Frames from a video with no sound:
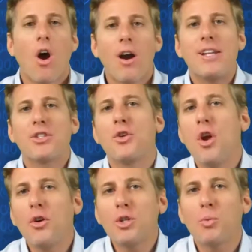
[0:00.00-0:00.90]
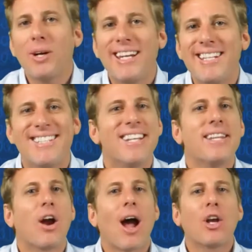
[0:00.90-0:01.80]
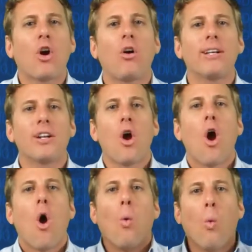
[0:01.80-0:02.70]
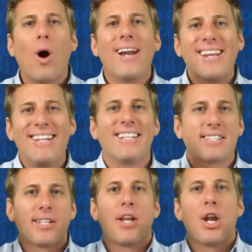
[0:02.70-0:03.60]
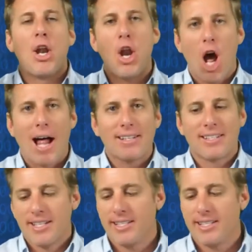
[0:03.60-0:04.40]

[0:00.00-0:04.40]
All right, so notice what he did there. I call it what it's not.